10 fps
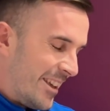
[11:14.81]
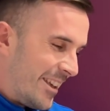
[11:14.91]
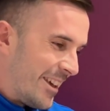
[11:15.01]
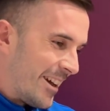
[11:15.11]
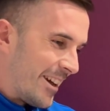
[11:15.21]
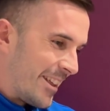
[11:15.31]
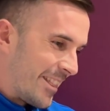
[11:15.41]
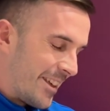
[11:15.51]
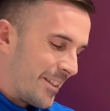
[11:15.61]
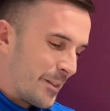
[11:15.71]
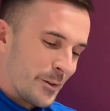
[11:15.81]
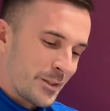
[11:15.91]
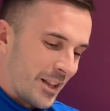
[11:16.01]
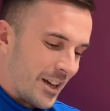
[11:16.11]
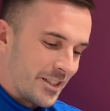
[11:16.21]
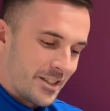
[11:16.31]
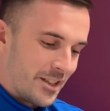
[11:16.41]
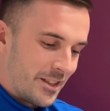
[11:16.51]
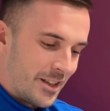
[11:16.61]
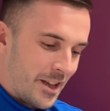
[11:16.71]
yeah, those lads,
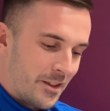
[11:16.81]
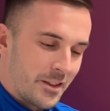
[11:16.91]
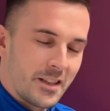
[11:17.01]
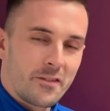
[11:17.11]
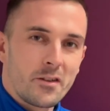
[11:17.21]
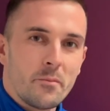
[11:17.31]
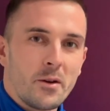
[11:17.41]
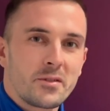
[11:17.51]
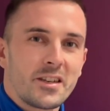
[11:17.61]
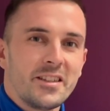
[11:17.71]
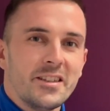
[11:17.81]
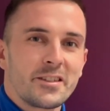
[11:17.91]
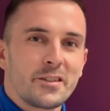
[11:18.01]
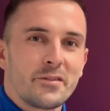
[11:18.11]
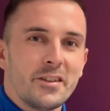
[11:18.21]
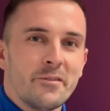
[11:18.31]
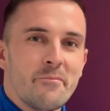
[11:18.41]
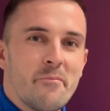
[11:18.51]
you could definitely bounce ideas off them.